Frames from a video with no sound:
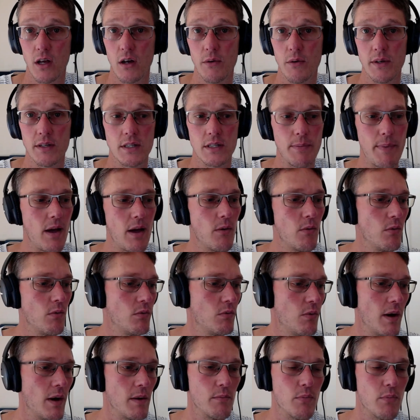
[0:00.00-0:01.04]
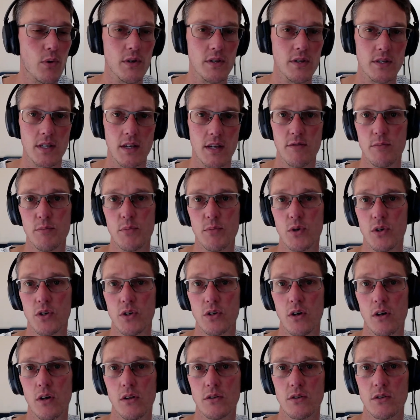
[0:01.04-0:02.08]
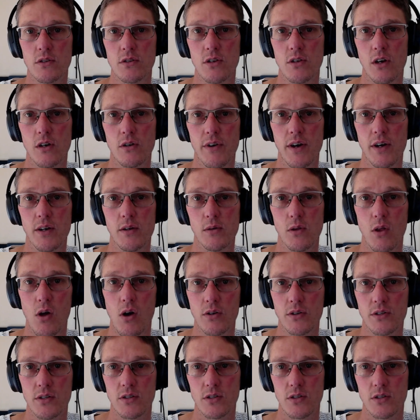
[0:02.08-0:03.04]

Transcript: It's about $1.7 million total value locked.